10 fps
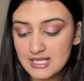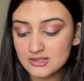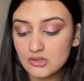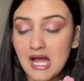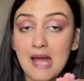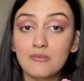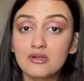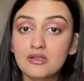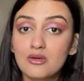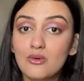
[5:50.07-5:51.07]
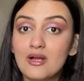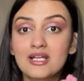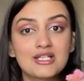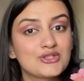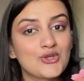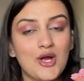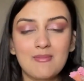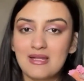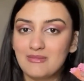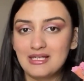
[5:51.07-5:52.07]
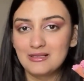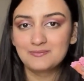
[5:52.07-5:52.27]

So I'm gonna go and enjoy my meal.